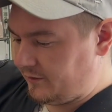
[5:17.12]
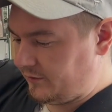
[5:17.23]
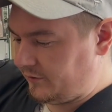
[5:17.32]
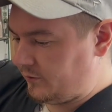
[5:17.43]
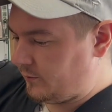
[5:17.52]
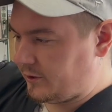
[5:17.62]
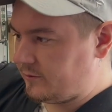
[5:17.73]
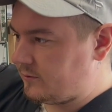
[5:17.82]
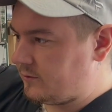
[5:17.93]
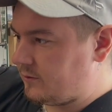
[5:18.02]
Super
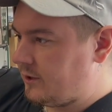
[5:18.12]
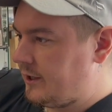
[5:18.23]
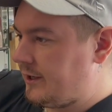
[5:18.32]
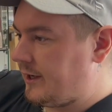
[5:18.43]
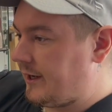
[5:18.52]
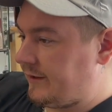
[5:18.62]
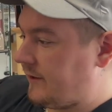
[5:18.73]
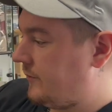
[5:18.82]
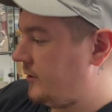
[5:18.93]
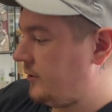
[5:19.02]
cool. I
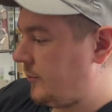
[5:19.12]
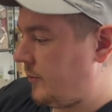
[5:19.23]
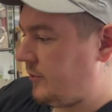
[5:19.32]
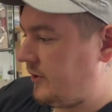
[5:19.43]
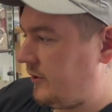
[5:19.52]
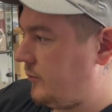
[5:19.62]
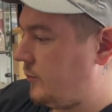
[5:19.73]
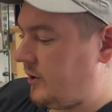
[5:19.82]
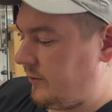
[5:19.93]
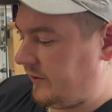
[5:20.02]
definitely remember these from
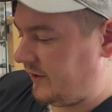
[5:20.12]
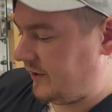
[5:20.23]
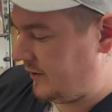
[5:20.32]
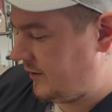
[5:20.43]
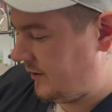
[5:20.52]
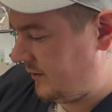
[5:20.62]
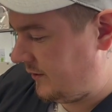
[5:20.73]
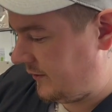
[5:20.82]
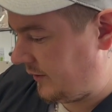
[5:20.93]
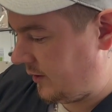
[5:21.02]
when I was a kid.
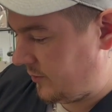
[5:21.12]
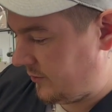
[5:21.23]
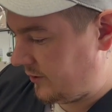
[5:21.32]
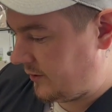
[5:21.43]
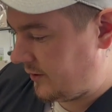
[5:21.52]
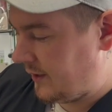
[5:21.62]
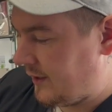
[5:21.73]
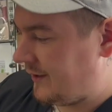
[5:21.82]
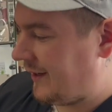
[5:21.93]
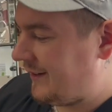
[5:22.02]
This came out in
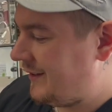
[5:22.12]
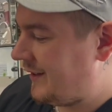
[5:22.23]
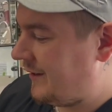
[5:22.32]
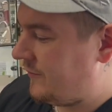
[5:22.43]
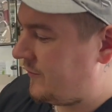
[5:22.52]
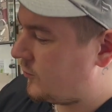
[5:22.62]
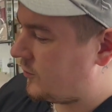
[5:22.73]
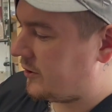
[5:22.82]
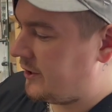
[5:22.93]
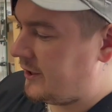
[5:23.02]

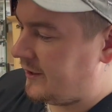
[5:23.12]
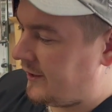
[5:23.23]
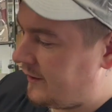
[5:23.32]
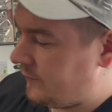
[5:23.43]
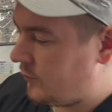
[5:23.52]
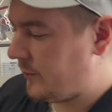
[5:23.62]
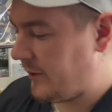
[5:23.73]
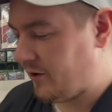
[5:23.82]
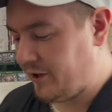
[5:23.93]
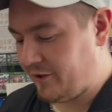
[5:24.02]
1994. 94
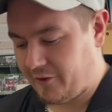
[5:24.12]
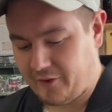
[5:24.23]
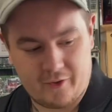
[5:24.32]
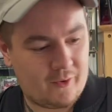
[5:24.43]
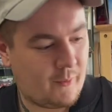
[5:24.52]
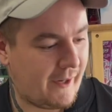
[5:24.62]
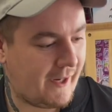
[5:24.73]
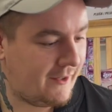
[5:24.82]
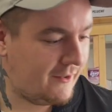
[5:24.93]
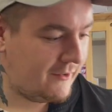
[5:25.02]
Power Rangers still in the
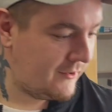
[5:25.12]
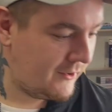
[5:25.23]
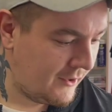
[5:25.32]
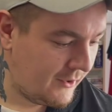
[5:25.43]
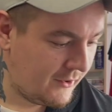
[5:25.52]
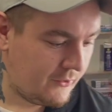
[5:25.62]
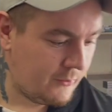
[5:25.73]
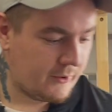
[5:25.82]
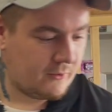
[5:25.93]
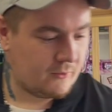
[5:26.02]
package.
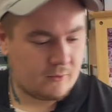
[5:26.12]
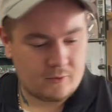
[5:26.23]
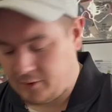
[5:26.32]
Super cool.